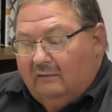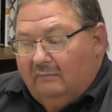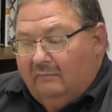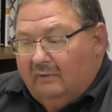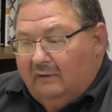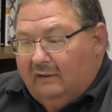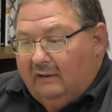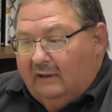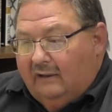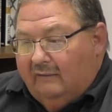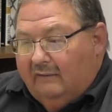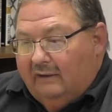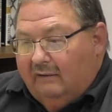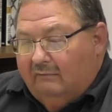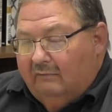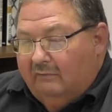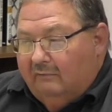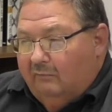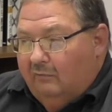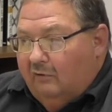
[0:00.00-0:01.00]
but I think
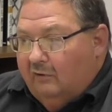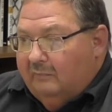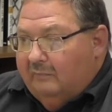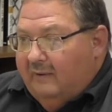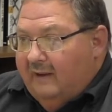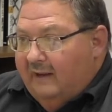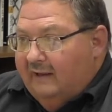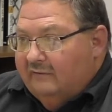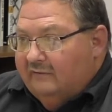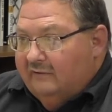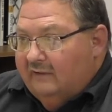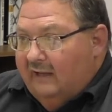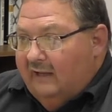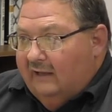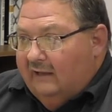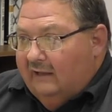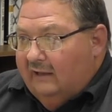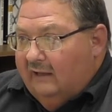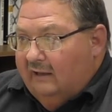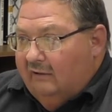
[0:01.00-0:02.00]
we've worked past
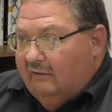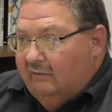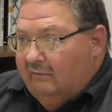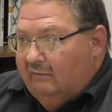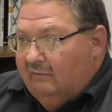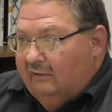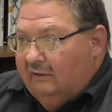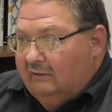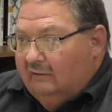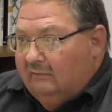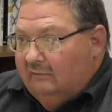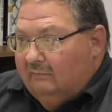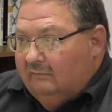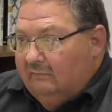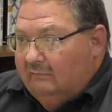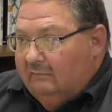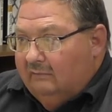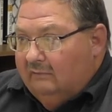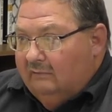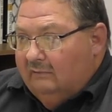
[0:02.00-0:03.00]
that now and
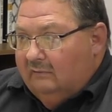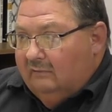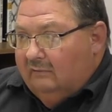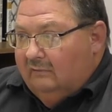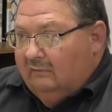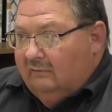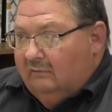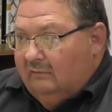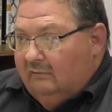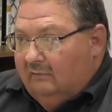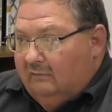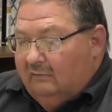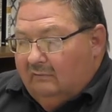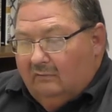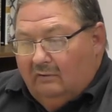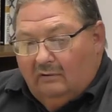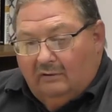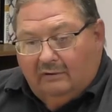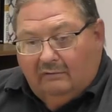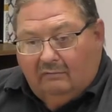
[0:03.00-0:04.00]
are
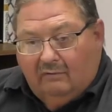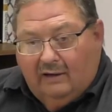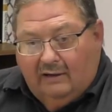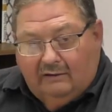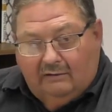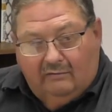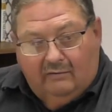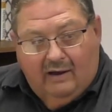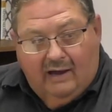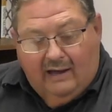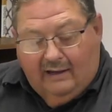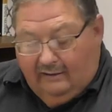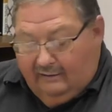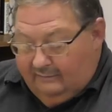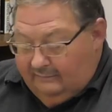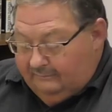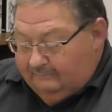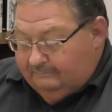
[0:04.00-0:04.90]
on the right track.